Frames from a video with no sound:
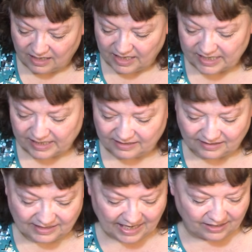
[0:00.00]
It
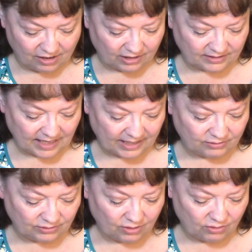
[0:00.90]
doesn't say NARS. I
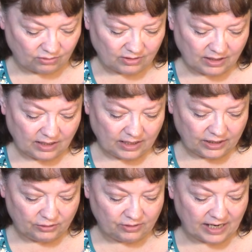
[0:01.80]
don't know.
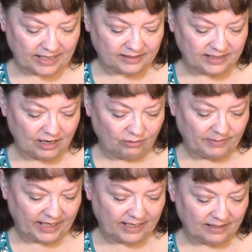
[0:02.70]
You guys tell
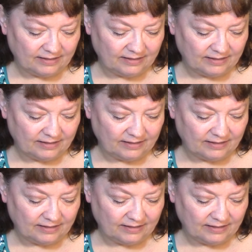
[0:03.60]
me.